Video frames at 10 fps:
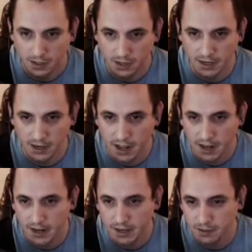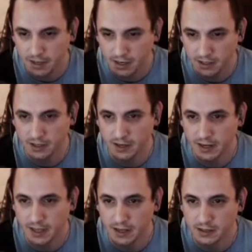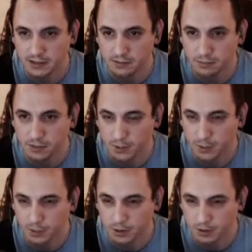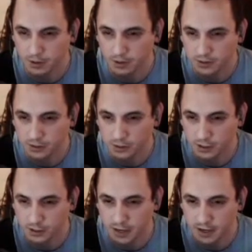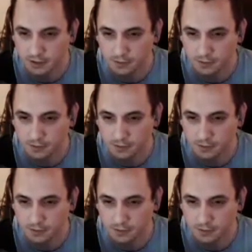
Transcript: And I can't blame them at all. This is a great track.